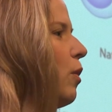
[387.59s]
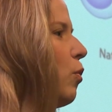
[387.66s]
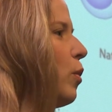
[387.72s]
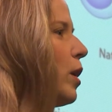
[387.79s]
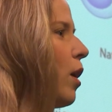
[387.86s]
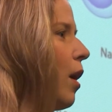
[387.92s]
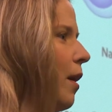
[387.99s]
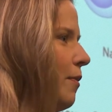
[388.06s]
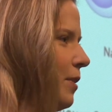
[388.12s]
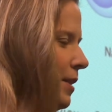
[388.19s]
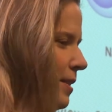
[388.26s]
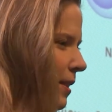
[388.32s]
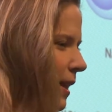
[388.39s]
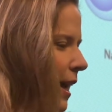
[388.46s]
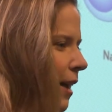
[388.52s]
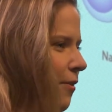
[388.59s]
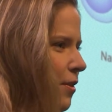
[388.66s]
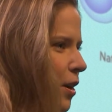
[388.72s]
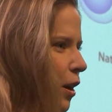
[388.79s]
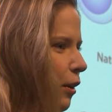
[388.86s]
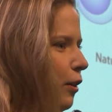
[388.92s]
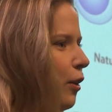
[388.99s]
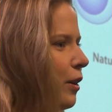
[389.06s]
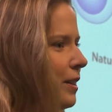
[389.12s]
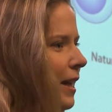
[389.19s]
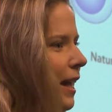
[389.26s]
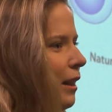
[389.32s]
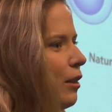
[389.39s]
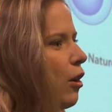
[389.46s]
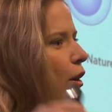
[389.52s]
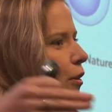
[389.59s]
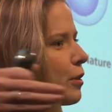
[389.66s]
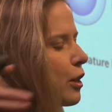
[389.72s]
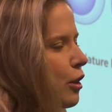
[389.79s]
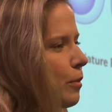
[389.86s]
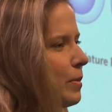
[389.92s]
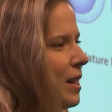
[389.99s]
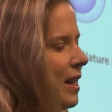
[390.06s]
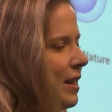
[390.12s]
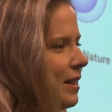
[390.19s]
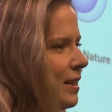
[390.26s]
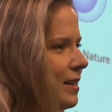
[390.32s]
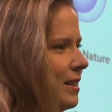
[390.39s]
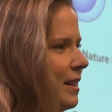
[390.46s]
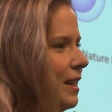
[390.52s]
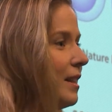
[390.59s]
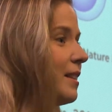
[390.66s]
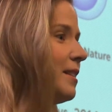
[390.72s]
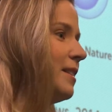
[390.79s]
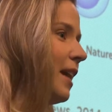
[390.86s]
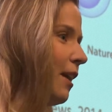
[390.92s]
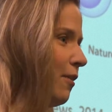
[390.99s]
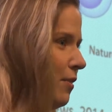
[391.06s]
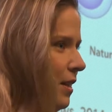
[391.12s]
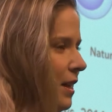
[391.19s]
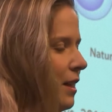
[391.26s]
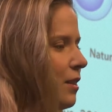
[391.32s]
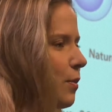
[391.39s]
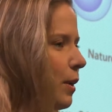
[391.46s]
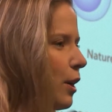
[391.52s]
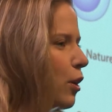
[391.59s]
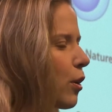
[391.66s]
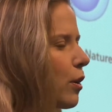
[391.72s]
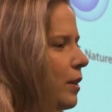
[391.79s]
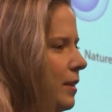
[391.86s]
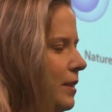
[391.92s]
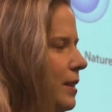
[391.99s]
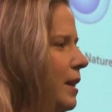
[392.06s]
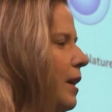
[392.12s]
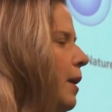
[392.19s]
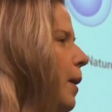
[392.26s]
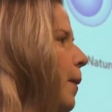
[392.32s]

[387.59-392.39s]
We obviously have not looked at long-term data to see the safety and the recurrence,